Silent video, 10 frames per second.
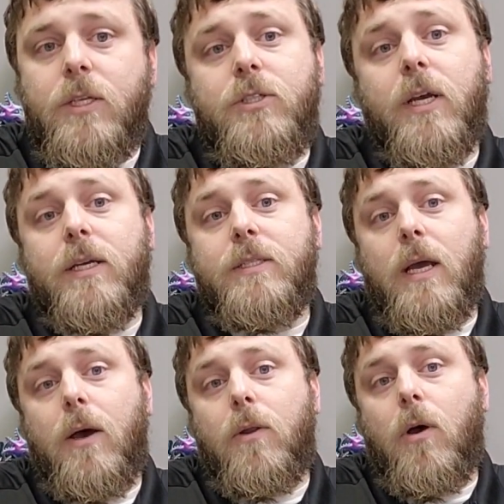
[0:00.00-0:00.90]
Check us
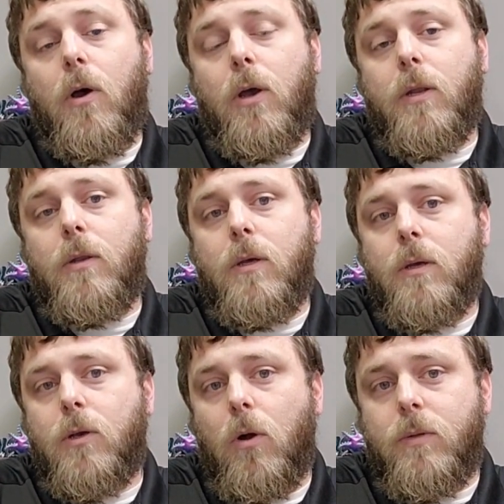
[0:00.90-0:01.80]
out on
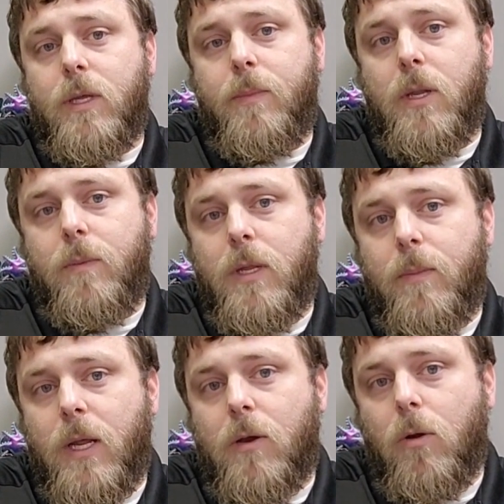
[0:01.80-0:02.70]

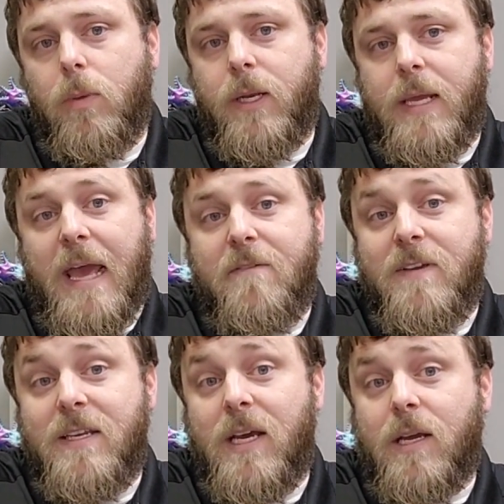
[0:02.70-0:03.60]

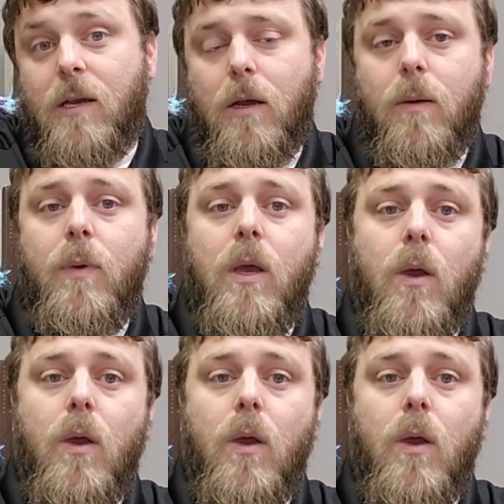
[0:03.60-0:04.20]
www.coldbloodedcaffeine.com.